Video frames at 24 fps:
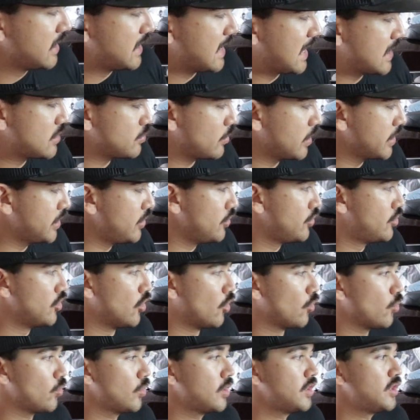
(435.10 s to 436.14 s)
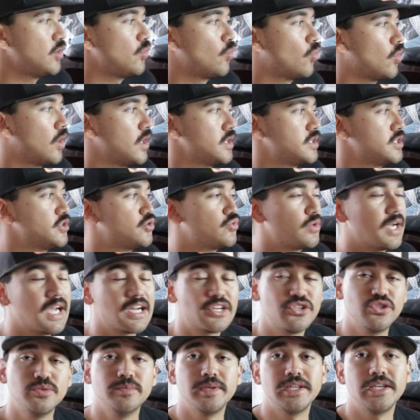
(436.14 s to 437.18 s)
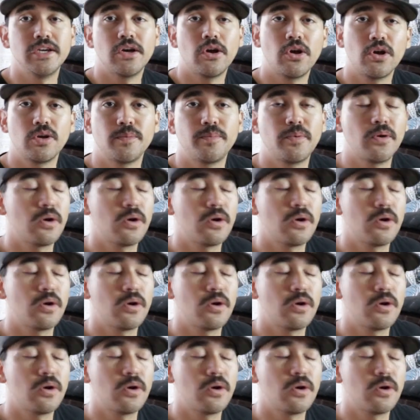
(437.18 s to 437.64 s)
That's why you don't really want to drag too many hard